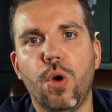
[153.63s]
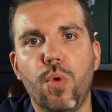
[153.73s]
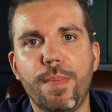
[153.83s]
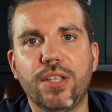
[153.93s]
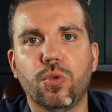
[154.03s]

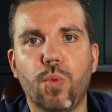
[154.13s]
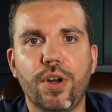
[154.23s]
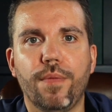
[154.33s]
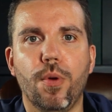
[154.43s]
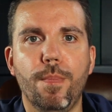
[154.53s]
remains one
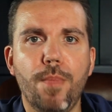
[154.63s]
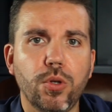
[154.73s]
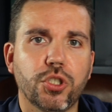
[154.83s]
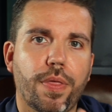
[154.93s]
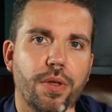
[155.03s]
of the
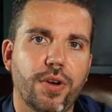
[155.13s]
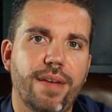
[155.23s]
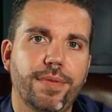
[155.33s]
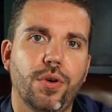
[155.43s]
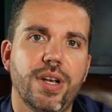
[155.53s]
most
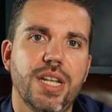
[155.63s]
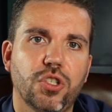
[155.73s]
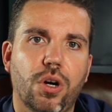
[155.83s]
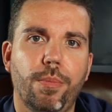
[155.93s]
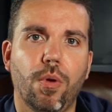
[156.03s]
sought-after and
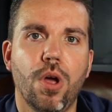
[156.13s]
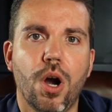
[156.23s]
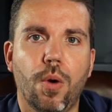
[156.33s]
desirable